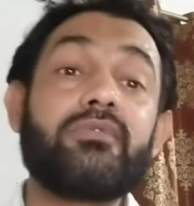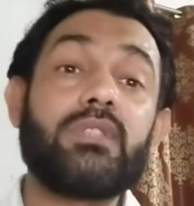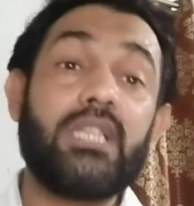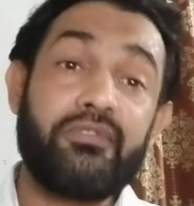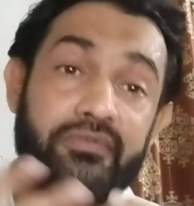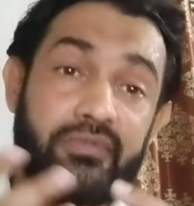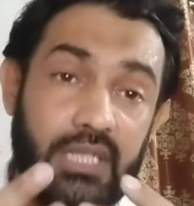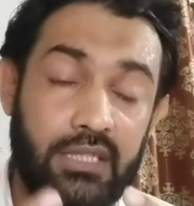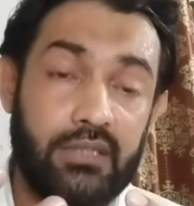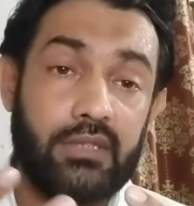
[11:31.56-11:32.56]
If
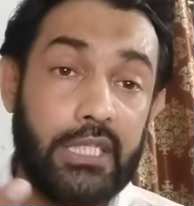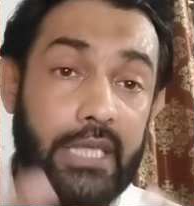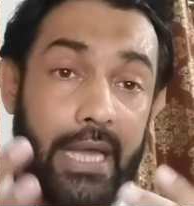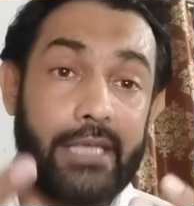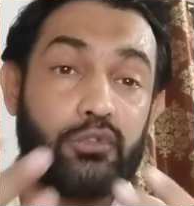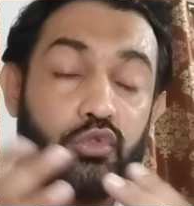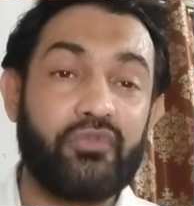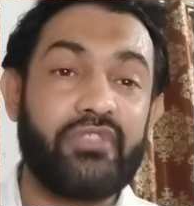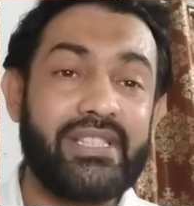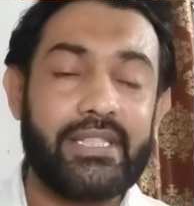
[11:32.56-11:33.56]
he has to
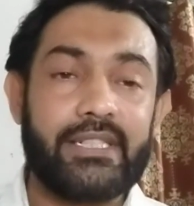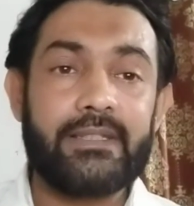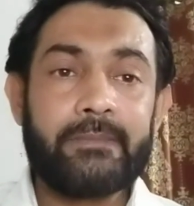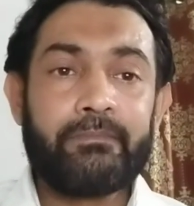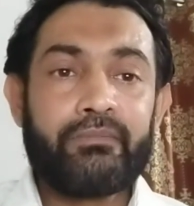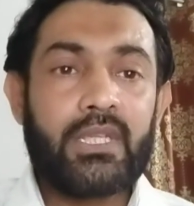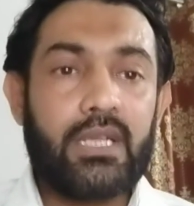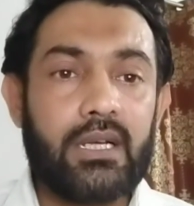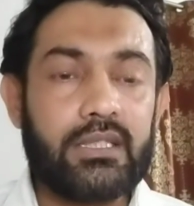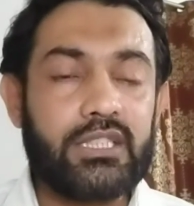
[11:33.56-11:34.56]
visit
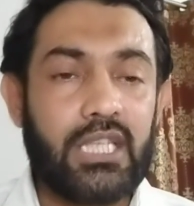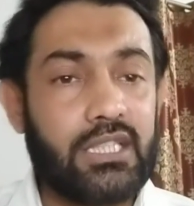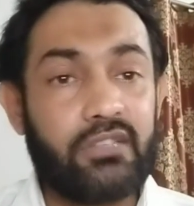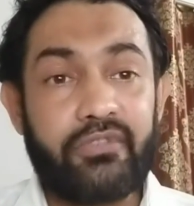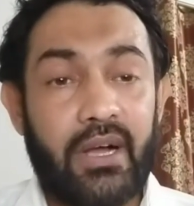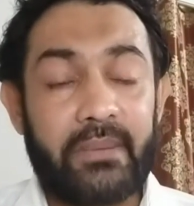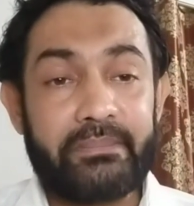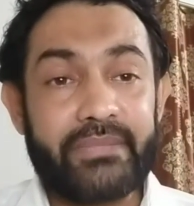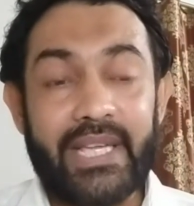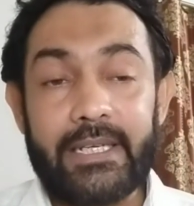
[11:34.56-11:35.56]
the other
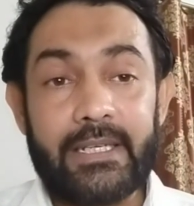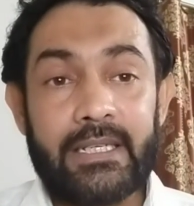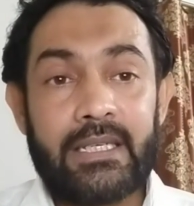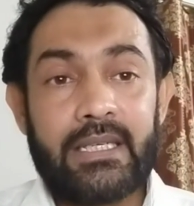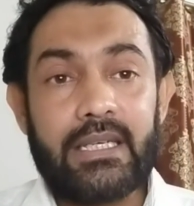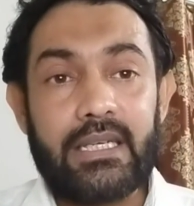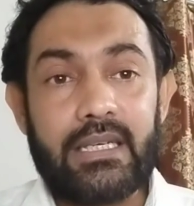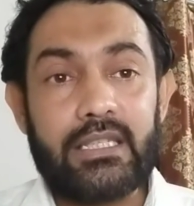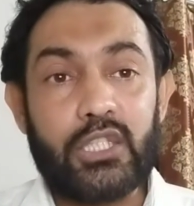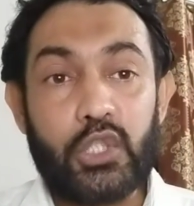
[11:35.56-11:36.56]
farm, then
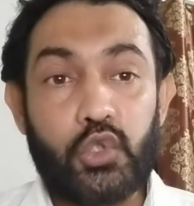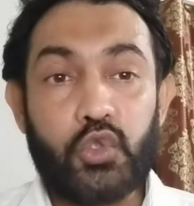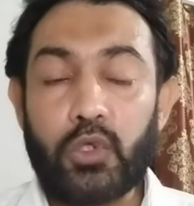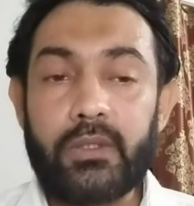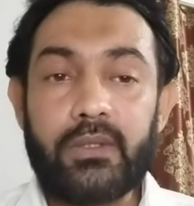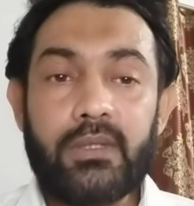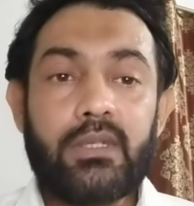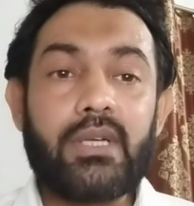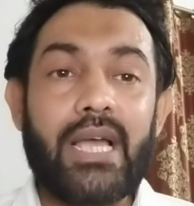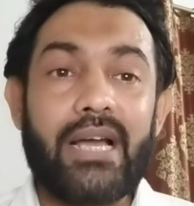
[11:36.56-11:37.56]
he should
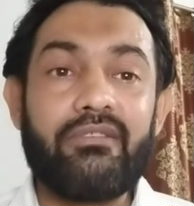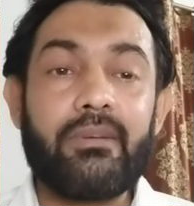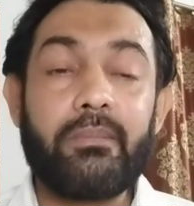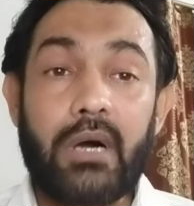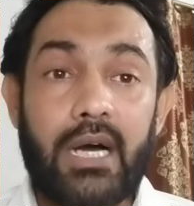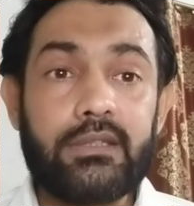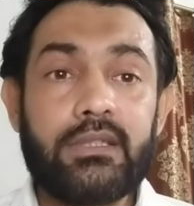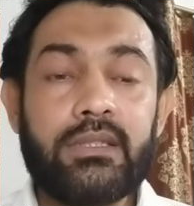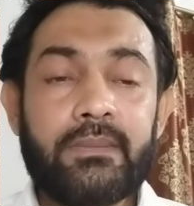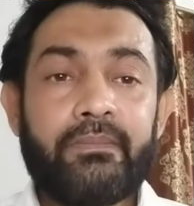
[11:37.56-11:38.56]
have a bath,